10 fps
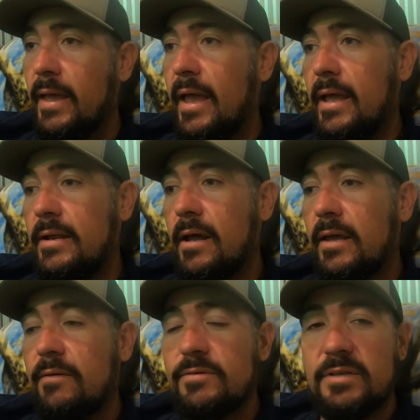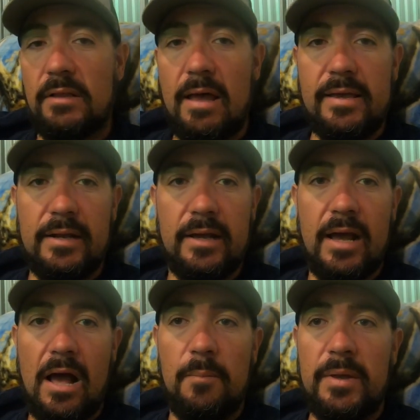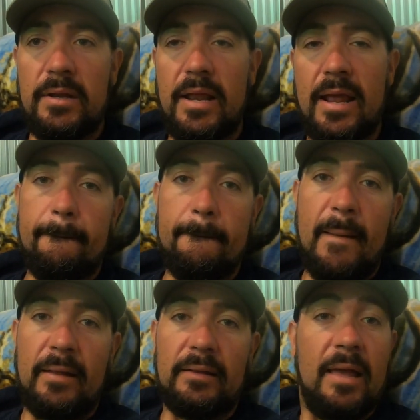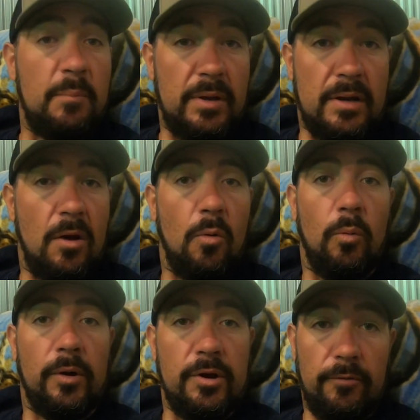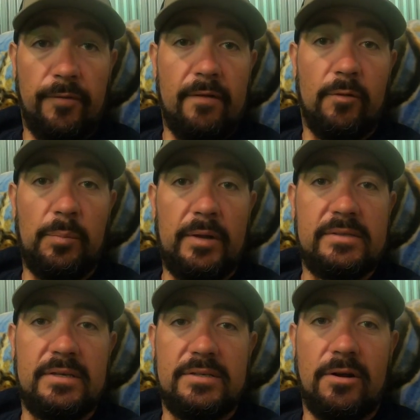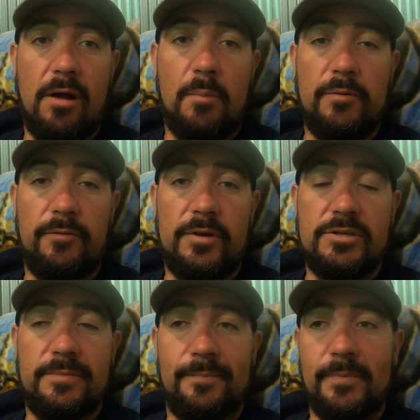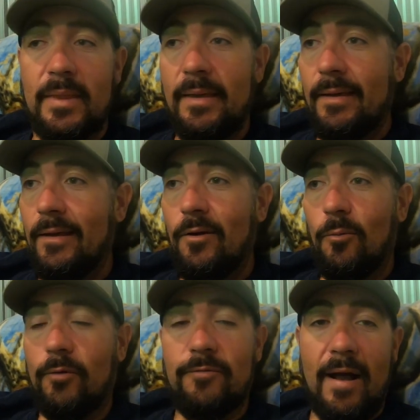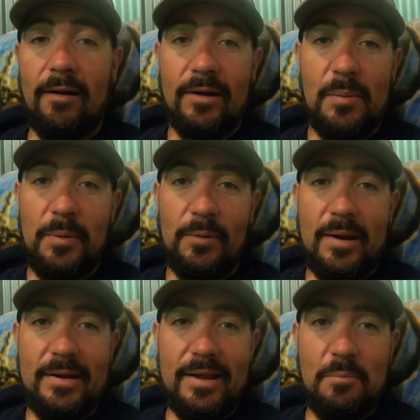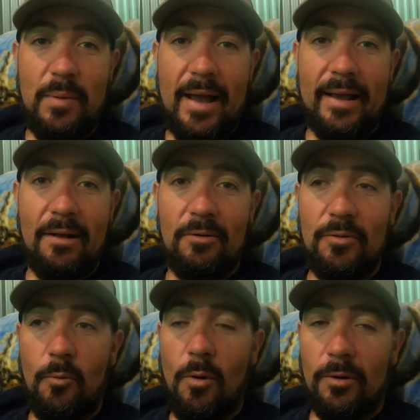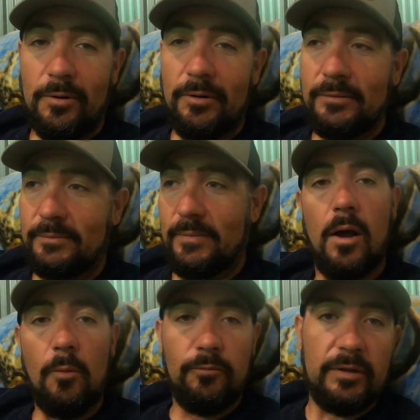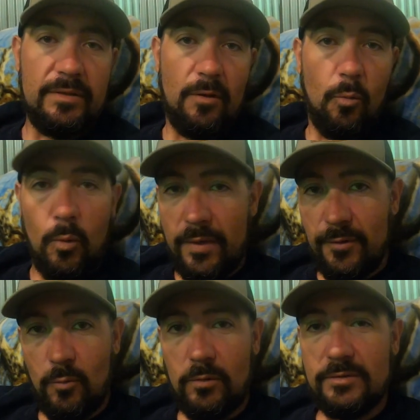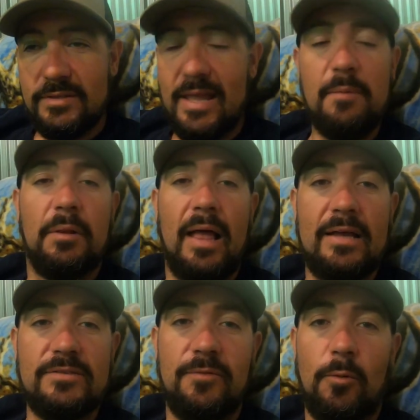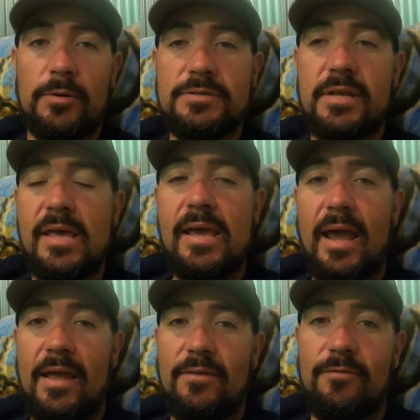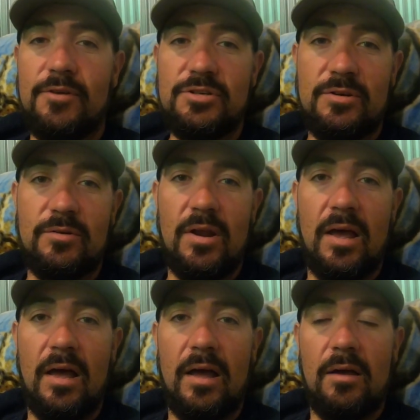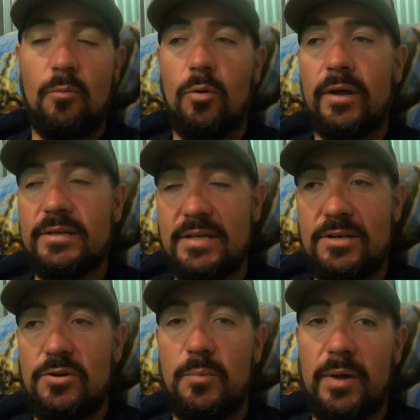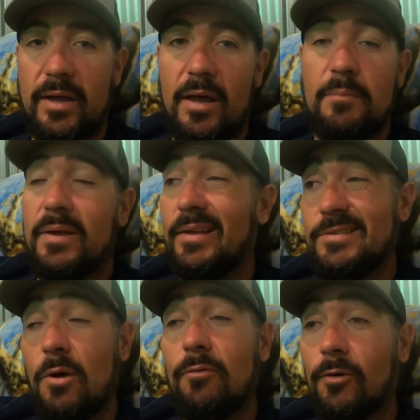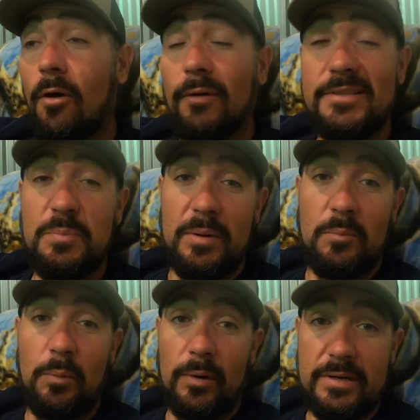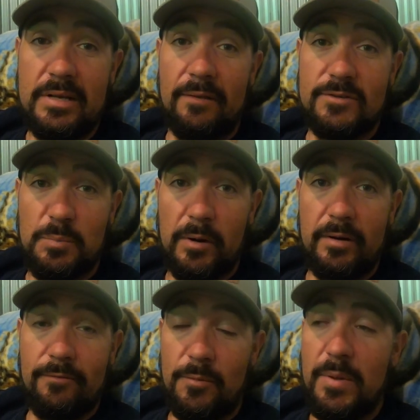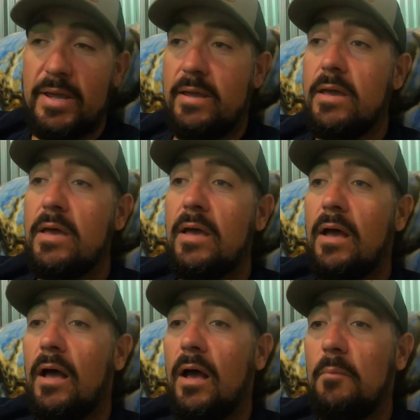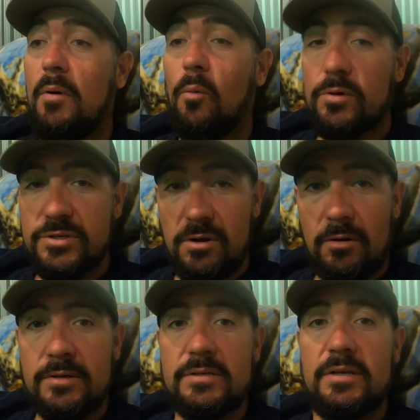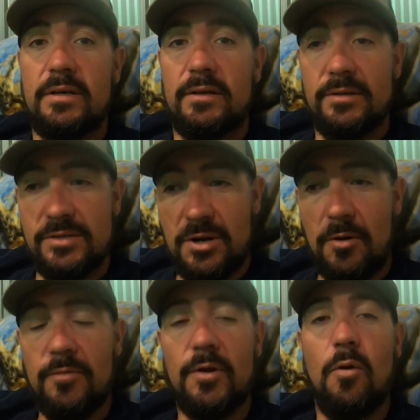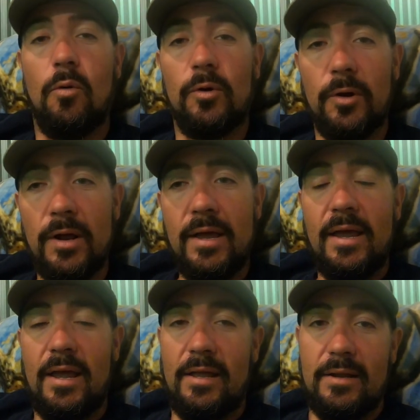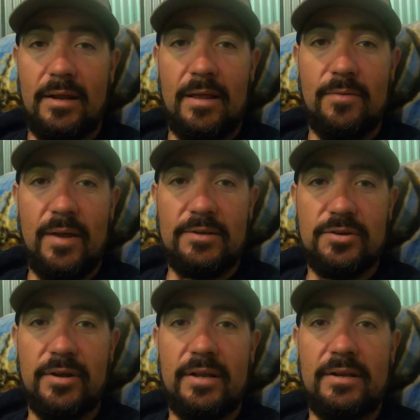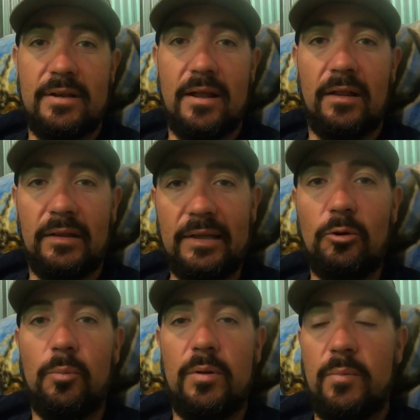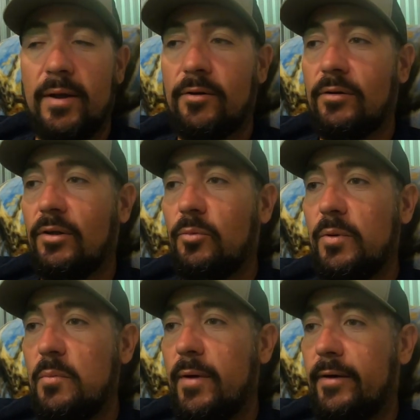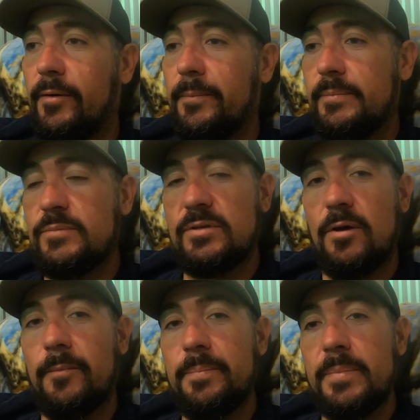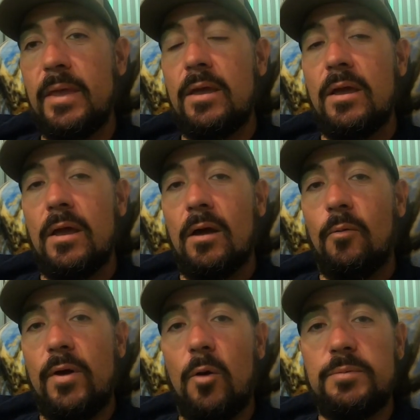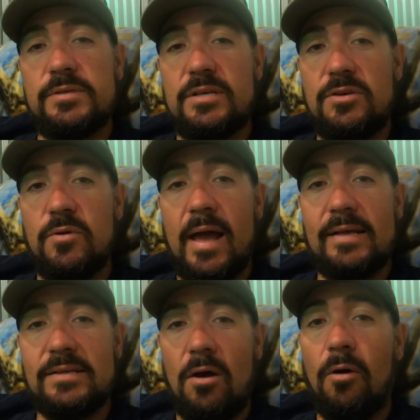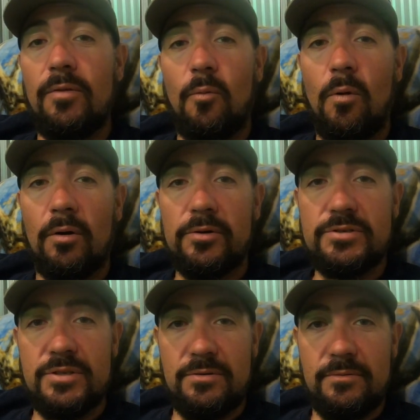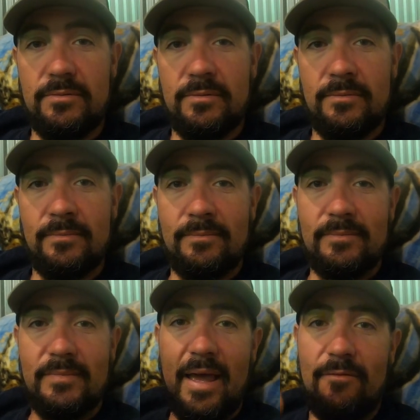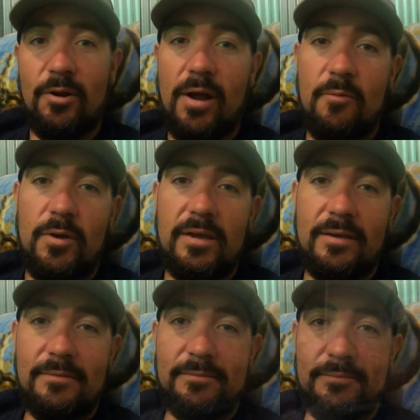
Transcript: And give us a like and a comment and let me know where your favorite place is to crappie fish. We're fired up and ready to get back out on the water. Hopefully the weather will stabilize for us and the fishing will continue to pick up, because overall it's been a pretty tough spring for me. But we're starting to turn the corner and things are getting a little bit better and a little bit better. So we hope to see you guys on the water soon. Have a great week.